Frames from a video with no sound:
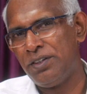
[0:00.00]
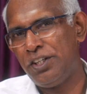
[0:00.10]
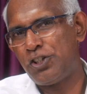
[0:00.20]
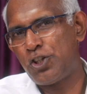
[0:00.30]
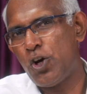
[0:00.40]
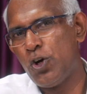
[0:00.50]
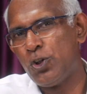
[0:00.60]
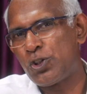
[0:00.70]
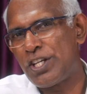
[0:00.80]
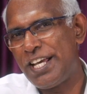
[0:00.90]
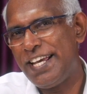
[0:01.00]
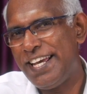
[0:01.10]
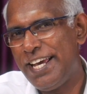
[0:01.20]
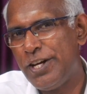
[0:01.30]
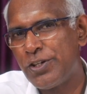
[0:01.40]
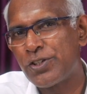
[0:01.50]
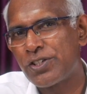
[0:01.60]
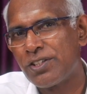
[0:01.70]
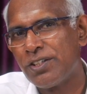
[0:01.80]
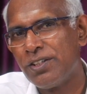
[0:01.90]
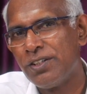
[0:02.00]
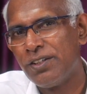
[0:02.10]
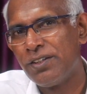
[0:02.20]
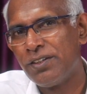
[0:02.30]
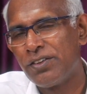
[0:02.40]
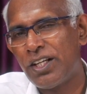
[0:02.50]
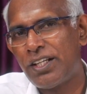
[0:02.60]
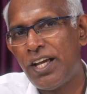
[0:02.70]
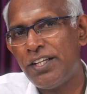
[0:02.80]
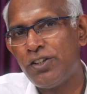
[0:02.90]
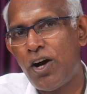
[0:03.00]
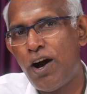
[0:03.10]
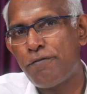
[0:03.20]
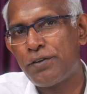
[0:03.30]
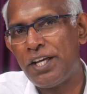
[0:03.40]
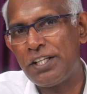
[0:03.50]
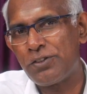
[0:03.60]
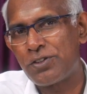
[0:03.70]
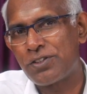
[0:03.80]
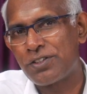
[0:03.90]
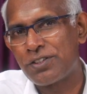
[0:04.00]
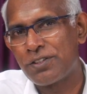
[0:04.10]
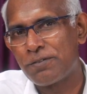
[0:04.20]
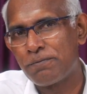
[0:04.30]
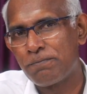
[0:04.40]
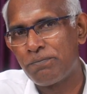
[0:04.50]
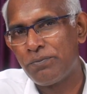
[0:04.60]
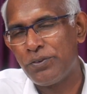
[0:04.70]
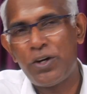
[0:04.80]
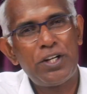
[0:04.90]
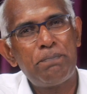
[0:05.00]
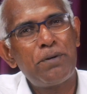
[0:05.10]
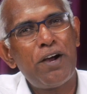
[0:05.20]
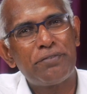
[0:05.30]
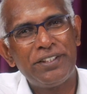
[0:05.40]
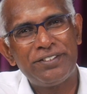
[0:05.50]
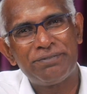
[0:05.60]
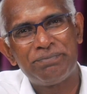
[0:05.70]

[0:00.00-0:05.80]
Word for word: It shows he is the King of kings. Not a prophet,